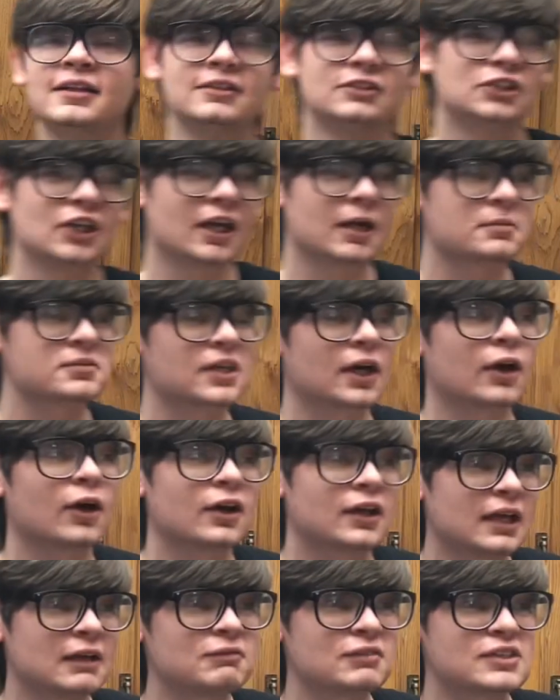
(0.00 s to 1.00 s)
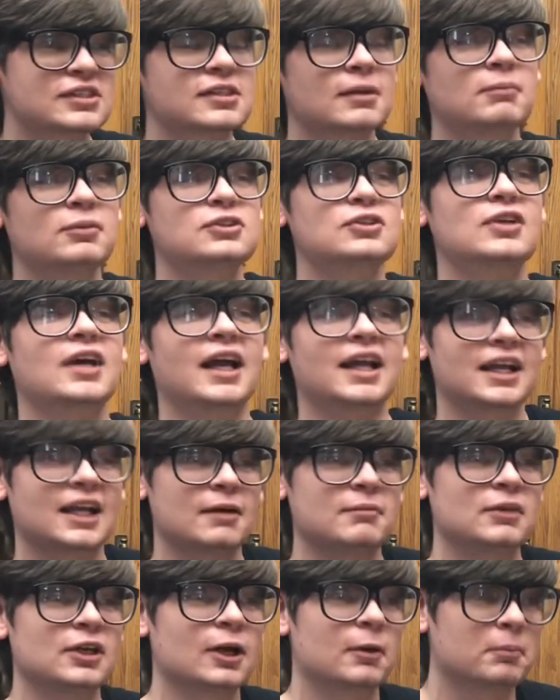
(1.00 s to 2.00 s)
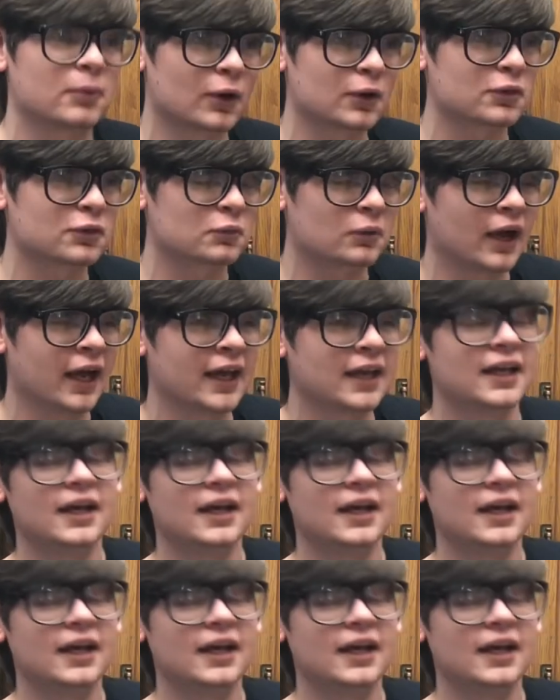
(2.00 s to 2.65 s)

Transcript: Jacob's like, I'll give you some, but you gotta give me your birthright.